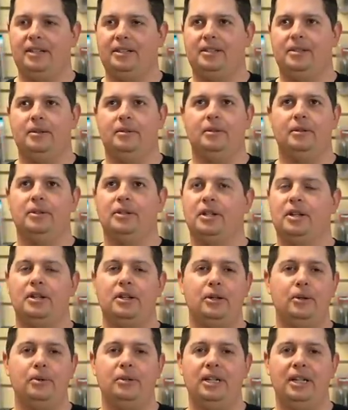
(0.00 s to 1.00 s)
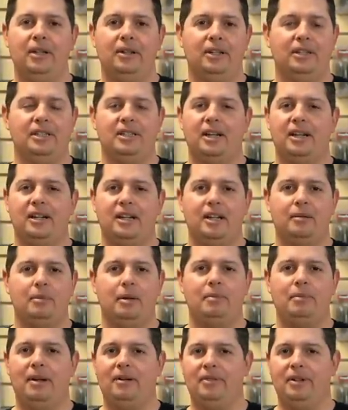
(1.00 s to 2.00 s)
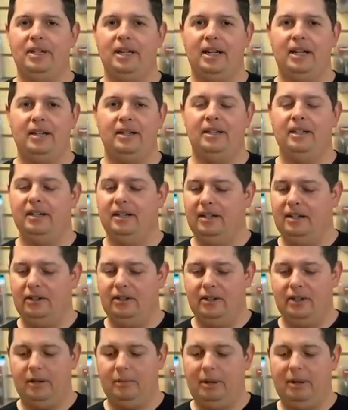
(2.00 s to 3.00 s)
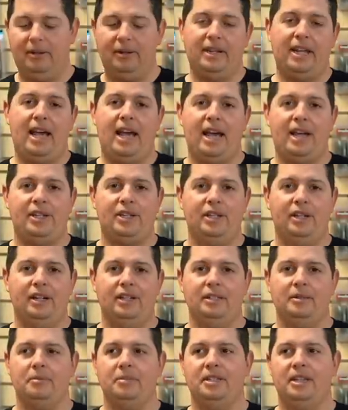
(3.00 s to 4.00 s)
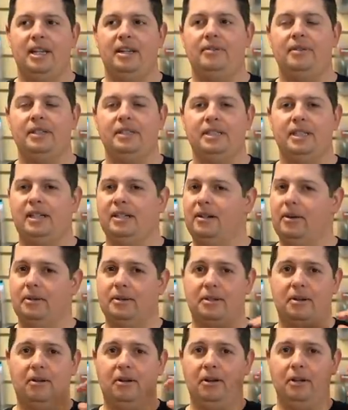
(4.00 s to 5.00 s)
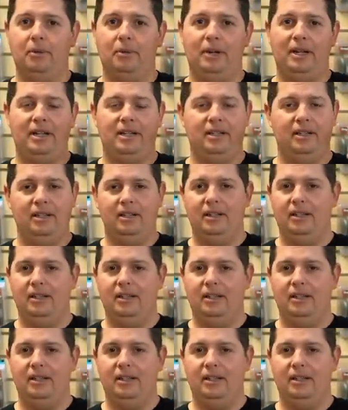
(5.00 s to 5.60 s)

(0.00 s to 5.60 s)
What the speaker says: So there's a new deal that's going to come up every day, and you're going to be able to cash in on some savings. And it goes all the way